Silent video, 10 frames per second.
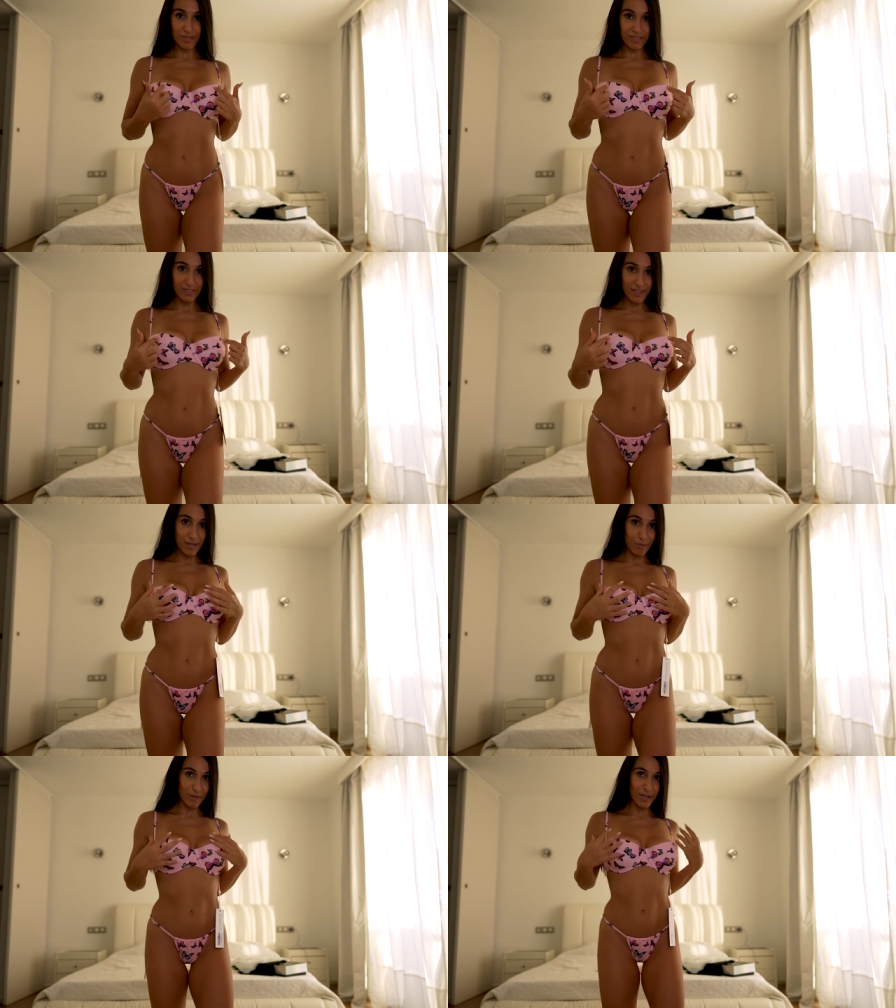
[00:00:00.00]
bit
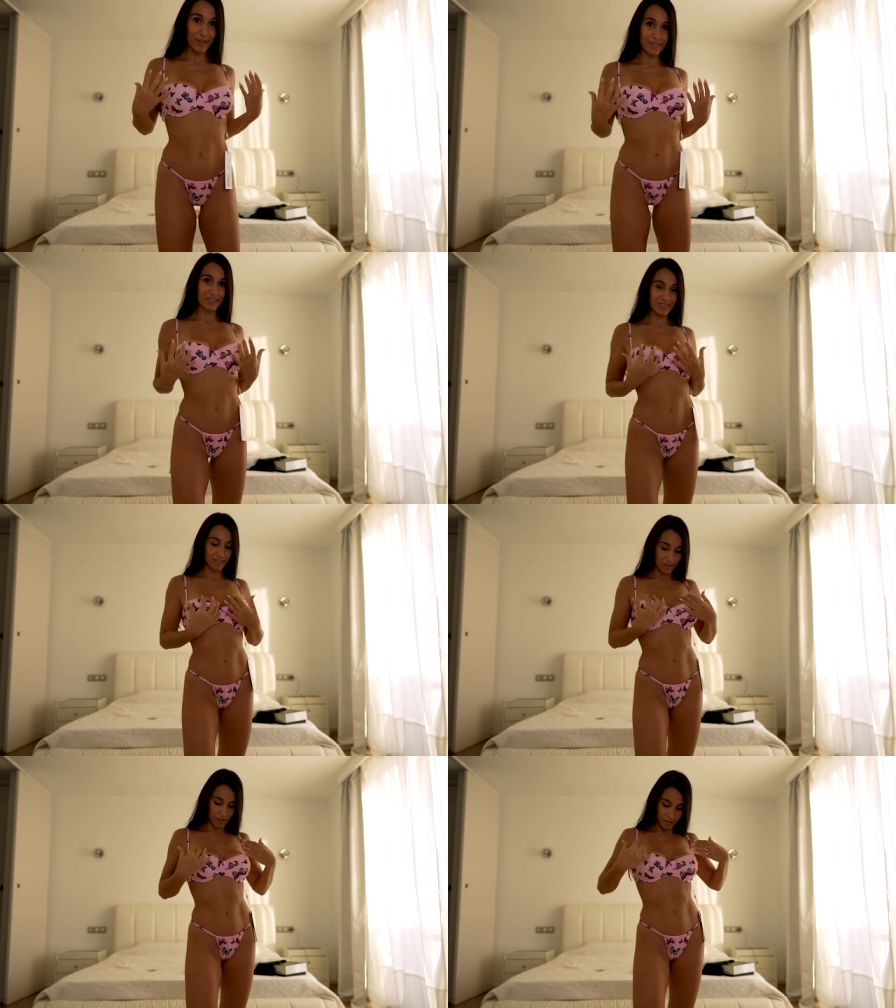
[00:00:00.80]
here because
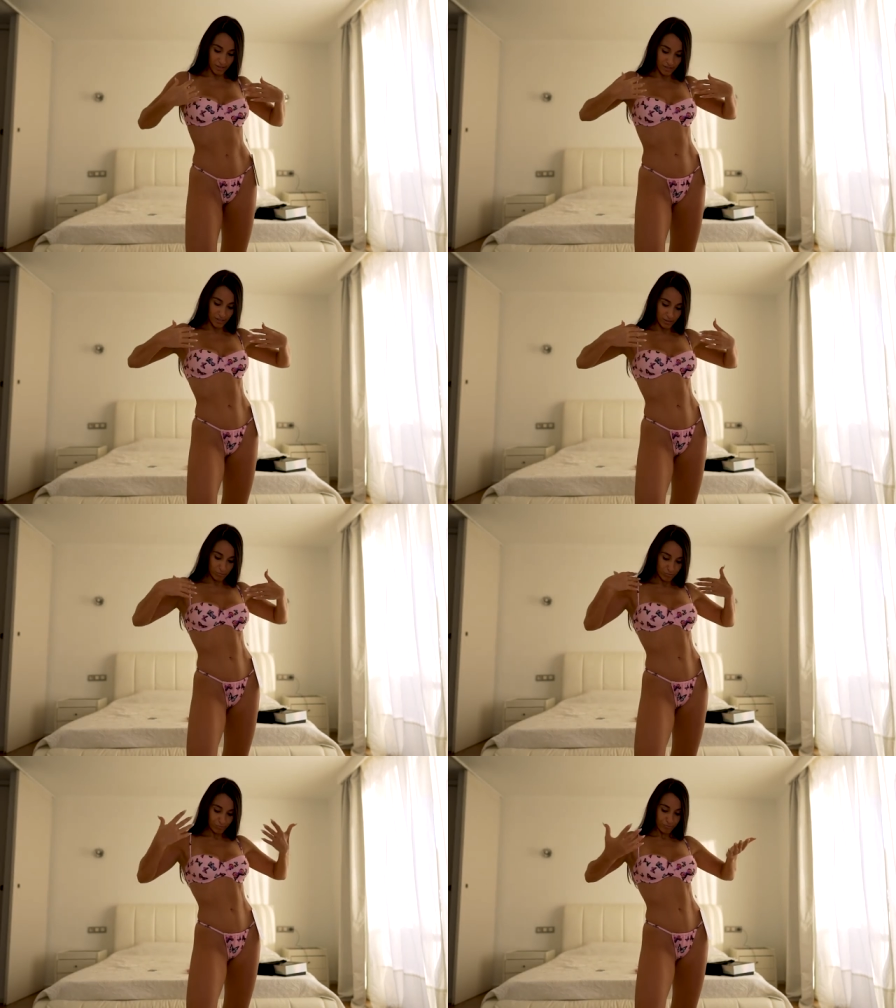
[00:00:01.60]
it's going
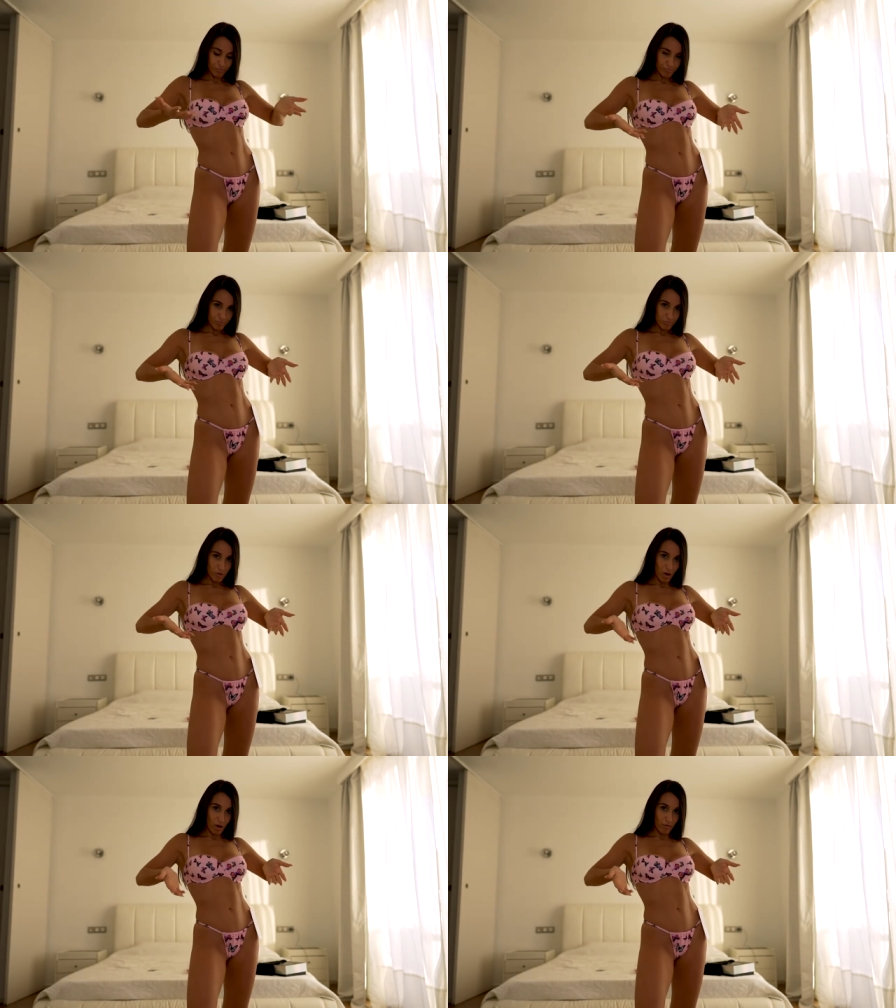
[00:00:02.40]

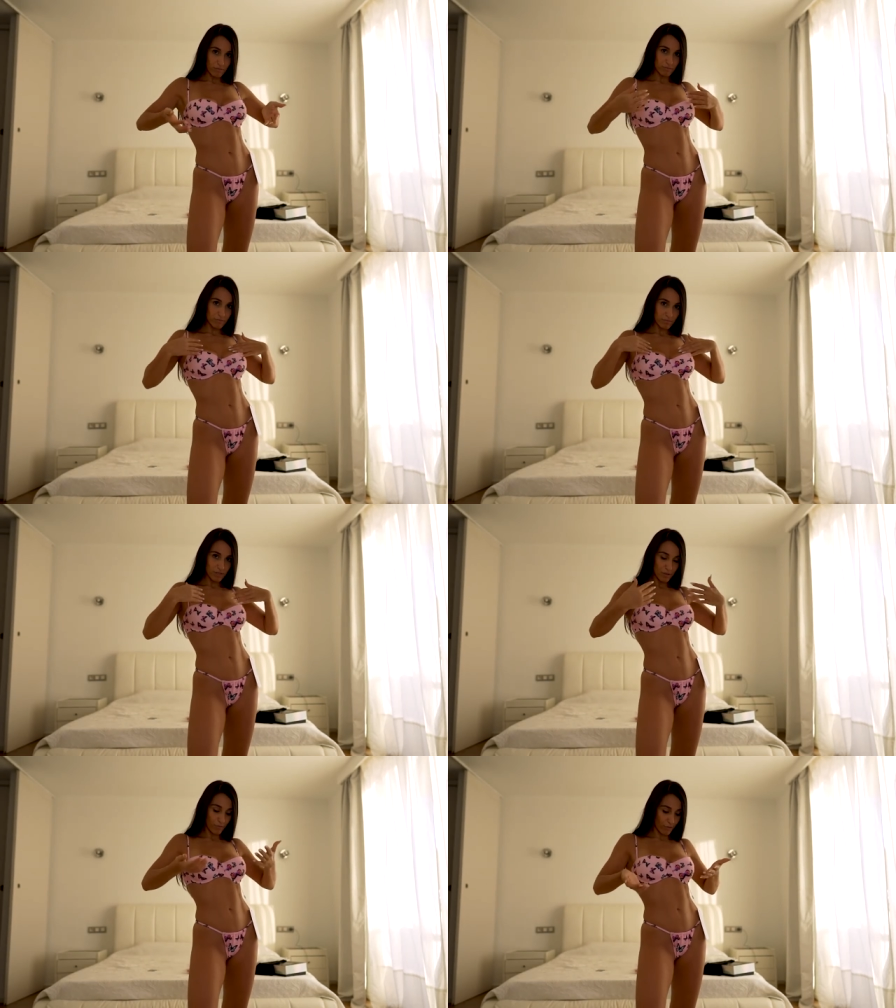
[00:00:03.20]
on in